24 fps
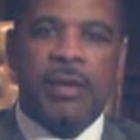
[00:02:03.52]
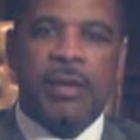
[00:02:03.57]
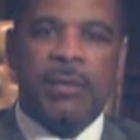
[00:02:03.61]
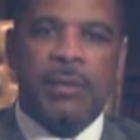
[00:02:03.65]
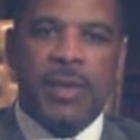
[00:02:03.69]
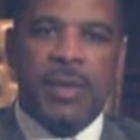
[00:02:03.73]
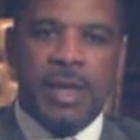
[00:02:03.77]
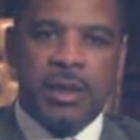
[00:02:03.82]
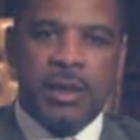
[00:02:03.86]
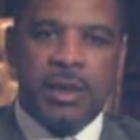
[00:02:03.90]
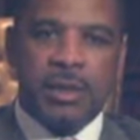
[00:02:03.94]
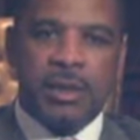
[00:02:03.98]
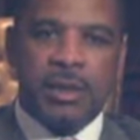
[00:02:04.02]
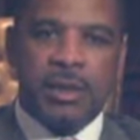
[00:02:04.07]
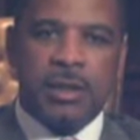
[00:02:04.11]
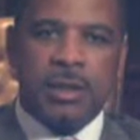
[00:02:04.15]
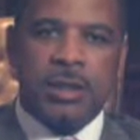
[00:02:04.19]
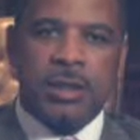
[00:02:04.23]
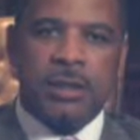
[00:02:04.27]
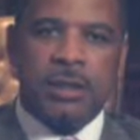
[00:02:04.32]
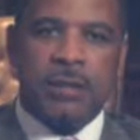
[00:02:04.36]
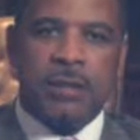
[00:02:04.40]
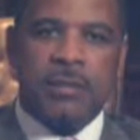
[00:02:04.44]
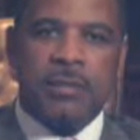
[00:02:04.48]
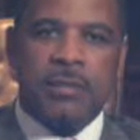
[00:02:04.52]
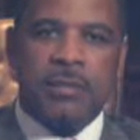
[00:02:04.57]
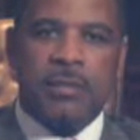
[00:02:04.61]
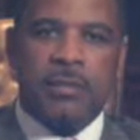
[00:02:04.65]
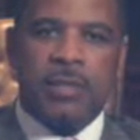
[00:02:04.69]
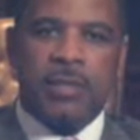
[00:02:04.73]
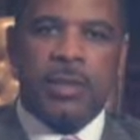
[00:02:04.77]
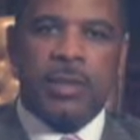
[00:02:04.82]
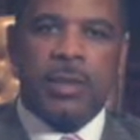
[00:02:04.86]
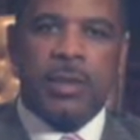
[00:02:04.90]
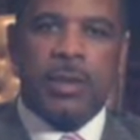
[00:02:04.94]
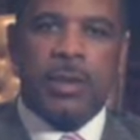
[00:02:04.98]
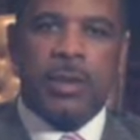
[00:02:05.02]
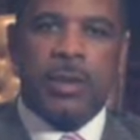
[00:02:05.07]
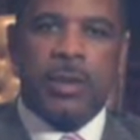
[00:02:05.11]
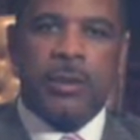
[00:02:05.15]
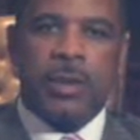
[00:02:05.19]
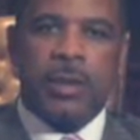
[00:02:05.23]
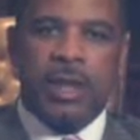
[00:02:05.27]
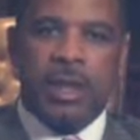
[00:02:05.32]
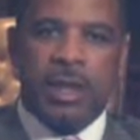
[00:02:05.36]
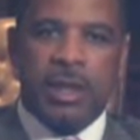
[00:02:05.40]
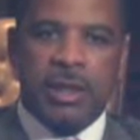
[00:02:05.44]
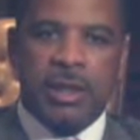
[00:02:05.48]
balance this with the
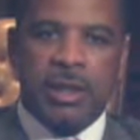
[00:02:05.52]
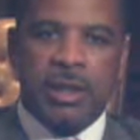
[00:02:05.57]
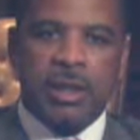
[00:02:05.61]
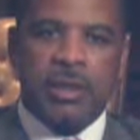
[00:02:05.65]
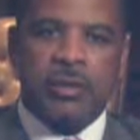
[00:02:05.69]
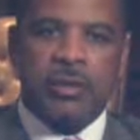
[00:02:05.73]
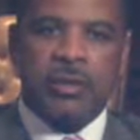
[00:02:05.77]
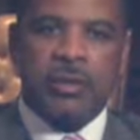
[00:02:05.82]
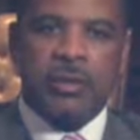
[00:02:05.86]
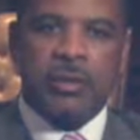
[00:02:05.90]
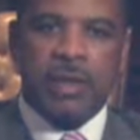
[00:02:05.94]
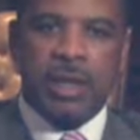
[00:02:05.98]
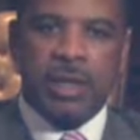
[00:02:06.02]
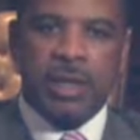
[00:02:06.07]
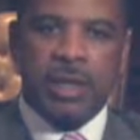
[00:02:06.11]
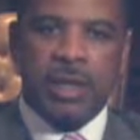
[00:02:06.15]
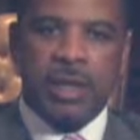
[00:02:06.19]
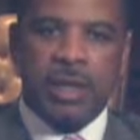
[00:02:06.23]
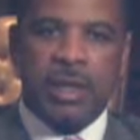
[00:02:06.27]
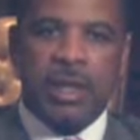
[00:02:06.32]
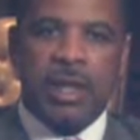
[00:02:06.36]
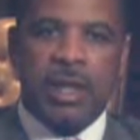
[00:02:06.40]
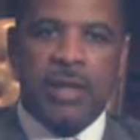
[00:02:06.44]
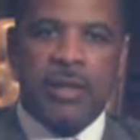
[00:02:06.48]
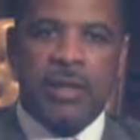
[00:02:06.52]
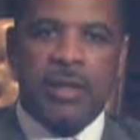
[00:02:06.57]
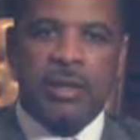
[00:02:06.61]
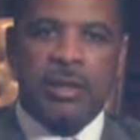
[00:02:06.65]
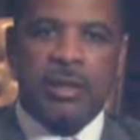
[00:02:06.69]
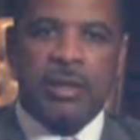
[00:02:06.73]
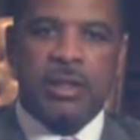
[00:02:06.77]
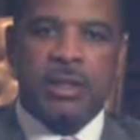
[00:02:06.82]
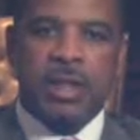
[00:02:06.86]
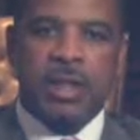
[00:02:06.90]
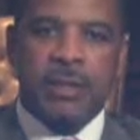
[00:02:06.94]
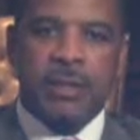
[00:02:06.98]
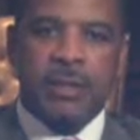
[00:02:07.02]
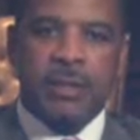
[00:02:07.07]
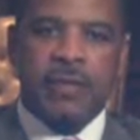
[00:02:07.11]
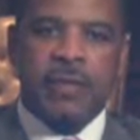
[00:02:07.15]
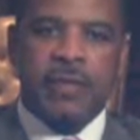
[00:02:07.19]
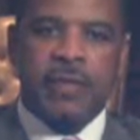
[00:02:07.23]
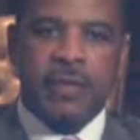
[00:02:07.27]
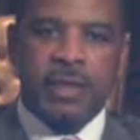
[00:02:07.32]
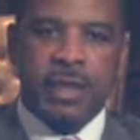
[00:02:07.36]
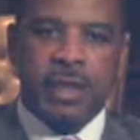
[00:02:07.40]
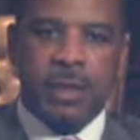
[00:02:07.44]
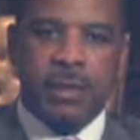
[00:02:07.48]
realities of attracting and allowing sustainable
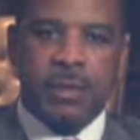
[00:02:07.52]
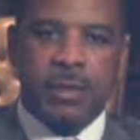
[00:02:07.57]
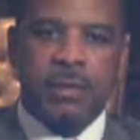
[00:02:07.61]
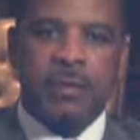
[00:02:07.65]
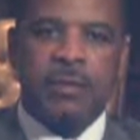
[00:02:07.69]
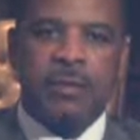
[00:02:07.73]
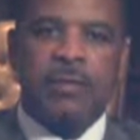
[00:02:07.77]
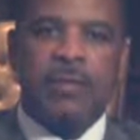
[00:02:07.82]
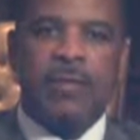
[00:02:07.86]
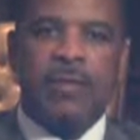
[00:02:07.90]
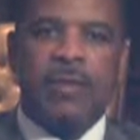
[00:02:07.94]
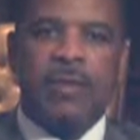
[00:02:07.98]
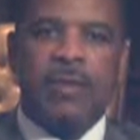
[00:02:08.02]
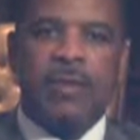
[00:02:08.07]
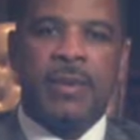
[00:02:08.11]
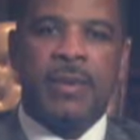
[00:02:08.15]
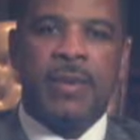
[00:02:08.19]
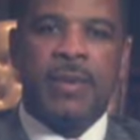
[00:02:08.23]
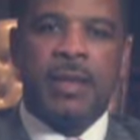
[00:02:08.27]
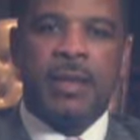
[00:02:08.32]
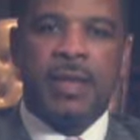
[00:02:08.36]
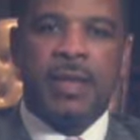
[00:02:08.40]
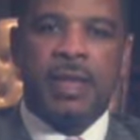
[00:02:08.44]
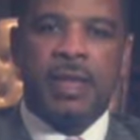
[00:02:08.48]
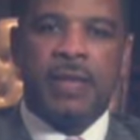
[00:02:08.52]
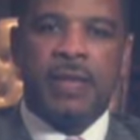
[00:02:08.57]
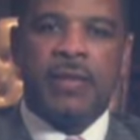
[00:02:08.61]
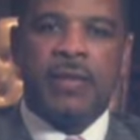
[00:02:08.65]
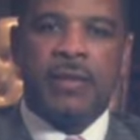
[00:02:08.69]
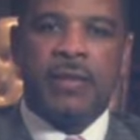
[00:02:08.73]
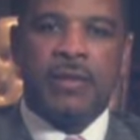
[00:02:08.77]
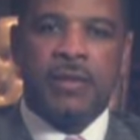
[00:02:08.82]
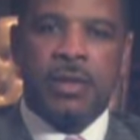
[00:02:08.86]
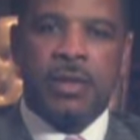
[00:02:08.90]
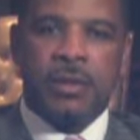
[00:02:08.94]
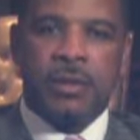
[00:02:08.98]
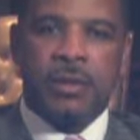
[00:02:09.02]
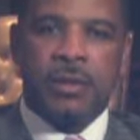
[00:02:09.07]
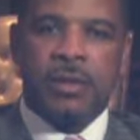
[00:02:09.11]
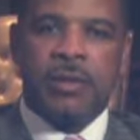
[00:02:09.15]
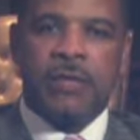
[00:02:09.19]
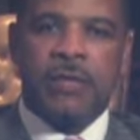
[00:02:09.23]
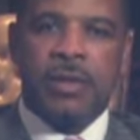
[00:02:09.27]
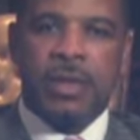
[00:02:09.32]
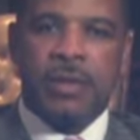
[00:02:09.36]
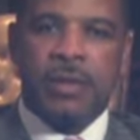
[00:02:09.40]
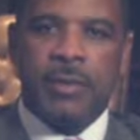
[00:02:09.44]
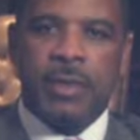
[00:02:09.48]
physical and infrastructural
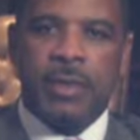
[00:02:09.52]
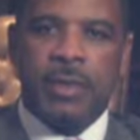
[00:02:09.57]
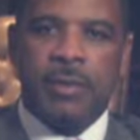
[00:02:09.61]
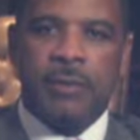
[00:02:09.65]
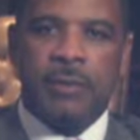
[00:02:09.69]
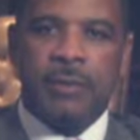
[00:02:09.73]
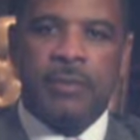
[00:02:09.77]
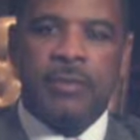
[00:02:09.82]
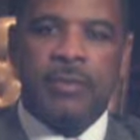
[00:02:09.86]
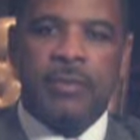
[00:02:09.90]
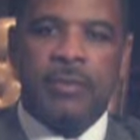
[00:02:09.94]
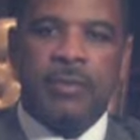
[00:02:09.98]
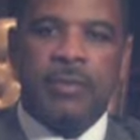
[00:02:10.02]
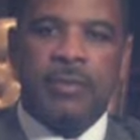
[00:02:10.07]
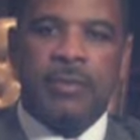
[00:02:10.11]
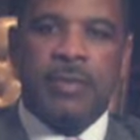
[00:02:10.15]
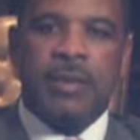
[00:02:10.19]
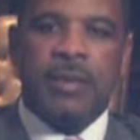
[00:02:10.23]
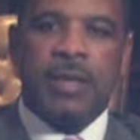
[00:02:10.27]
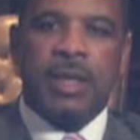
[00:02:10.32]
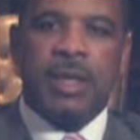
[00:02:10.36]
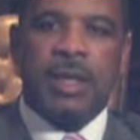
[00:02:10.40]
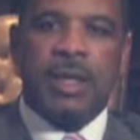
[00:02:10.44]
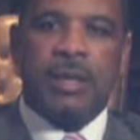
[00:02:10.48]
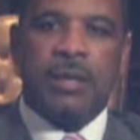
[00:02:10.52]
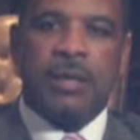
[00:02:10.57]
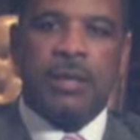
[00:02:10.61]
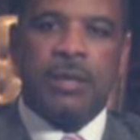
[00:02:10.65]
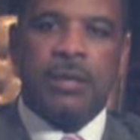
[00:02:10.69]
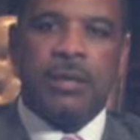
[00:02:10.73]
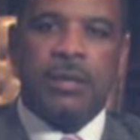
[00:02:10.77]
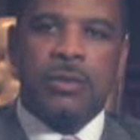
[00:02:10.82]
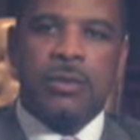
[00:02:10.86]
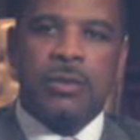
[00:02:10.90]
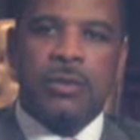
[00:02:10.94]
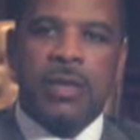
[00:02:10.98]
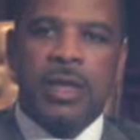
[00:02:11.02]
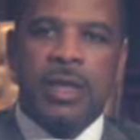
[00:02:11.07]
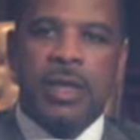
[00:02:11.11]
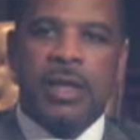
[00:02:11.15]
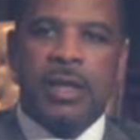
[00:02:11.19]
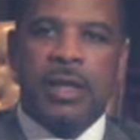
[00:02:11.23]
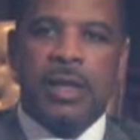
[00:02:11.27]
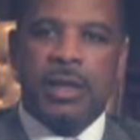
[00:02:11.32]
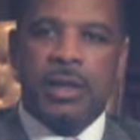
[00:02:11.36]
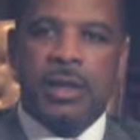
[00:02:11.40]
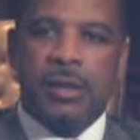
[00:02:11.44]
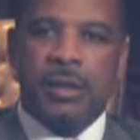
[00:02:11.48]
development in order to grow our
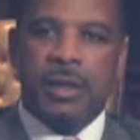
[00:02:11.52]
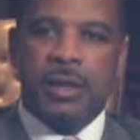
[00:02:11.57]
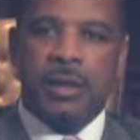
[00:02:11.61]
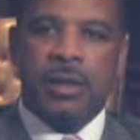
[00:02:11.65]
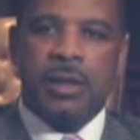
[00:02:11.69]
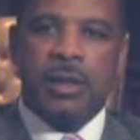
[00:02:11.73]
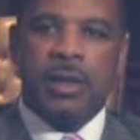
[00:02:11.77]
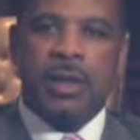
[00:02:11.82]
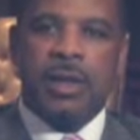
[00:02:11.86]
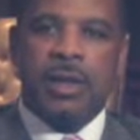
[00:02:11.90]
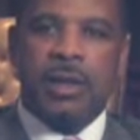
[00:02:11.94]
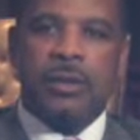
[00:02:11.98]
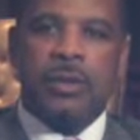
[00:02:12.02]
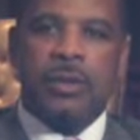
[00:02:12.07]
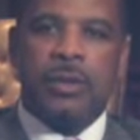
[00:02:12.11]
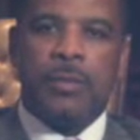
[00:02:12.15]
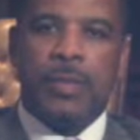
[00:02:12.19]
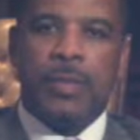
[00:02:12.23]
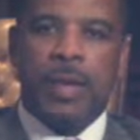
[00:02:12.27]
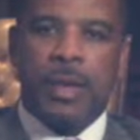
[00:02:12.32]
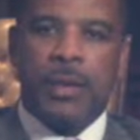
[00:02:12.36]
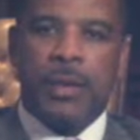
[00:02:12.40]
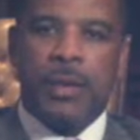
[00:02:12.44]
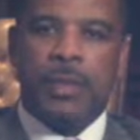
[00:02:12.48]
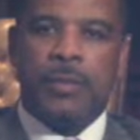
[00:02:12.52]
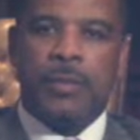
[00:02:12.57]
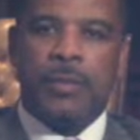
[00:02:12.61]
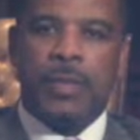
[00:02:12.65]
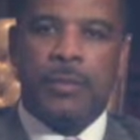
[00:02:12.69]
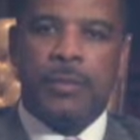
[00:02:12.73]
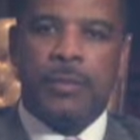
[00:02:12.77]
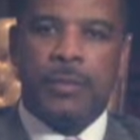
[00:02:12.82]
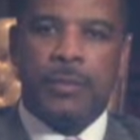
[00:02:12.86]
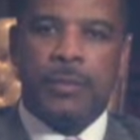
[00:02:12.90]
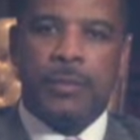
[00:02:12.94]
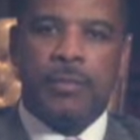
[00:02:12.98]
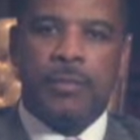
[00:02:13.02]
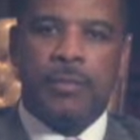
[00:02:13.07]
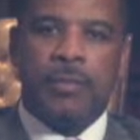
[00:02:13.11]
economy and to empower our people.